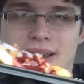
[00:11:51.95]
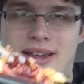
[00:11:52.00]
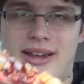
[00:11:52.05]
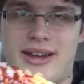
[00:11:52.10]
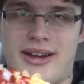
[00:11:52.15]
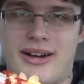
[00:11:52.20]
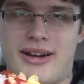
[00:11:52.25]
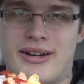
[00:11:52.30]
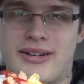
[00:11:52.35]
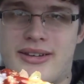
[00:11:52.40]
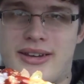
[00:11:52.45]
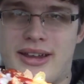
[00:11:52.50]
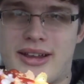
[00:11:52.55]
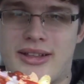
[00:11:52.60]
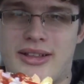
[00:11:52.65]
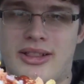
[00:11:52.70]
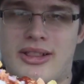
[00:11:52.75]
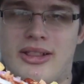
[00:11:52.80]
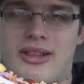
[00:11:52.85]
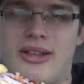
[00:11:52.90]
Here,
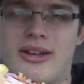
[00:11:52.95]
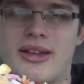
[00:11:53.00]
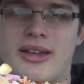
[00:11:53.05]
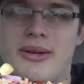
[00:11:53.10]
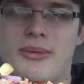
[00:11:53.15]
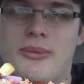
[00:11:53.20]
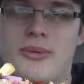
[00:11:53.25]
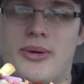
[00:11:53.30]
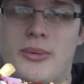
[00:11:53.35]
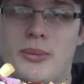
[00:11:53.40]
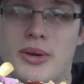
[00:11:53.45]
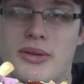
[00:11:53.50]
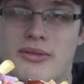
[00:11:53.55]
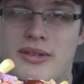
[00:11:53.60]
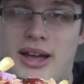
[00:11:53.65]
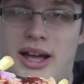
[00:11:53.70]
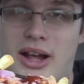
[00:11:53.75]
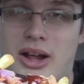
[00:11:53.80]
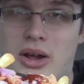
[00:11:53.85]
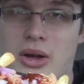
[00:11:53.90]
take a look at what we've
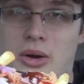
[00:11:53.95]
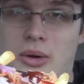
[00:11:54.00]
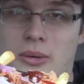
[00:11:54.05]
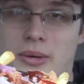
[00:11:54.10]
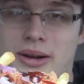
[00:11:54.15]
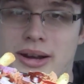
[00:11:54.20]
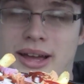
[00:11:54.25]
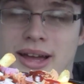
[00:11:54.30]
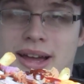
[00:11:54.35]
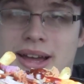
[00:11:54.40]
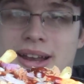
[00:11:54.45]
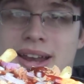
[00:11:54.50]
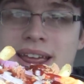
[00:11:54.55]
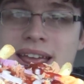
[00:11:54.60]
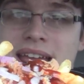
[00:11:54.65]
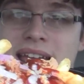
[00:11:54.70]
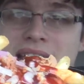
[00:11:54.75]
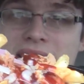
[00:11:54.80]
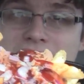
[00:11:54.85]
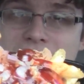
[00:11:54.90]
got going on
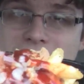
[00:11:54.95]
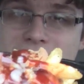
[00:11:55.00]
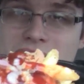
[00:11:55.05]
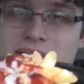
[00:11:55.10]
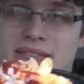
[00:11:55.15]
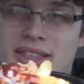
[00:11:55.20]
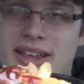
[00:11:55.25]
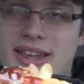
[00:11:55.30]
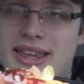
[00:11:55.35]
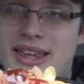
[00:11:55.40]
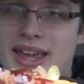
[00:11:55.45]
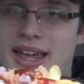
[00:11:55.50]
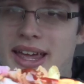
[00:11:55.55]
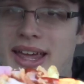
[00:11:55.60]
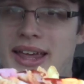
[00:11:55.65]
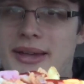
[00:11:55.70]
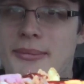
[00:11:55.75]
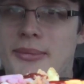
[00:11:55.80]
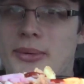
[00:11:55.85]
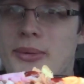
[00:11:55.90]
in the
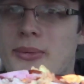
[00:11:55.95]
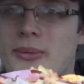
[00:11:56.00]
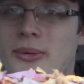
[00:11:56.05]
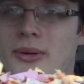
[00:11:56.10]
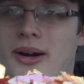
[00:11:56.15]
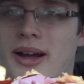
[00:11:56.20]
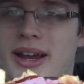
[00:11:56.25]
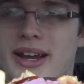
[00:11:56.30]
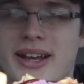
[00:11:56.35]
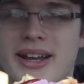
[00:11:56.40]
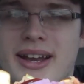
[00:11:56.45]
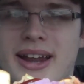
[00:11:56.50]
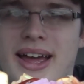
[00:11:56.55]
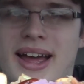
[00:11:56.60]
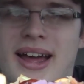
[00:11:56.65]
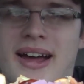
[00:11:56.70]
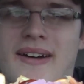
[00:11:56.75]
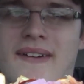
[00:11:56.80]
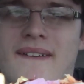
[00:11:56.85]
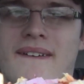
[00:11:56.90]
game right
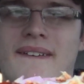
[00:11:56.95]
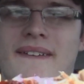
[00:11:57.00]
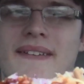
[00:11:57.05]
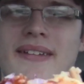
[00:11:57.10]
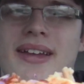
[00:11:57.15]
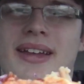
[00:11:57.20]
now.